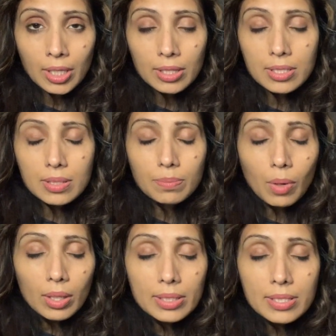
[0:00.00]
the
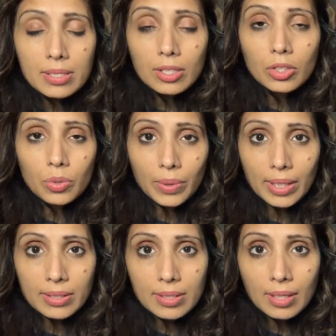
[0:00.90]
smallest
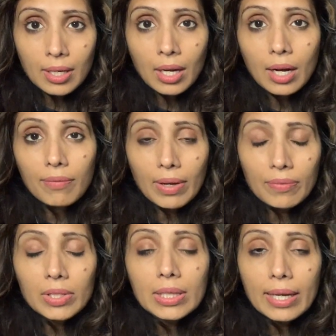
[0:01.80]
unit of
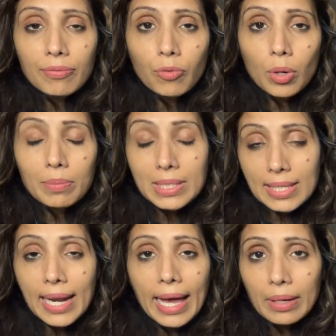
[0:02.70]
every life form is
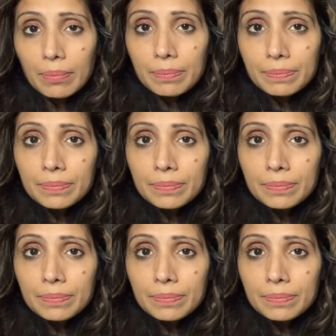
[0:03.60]
an atom.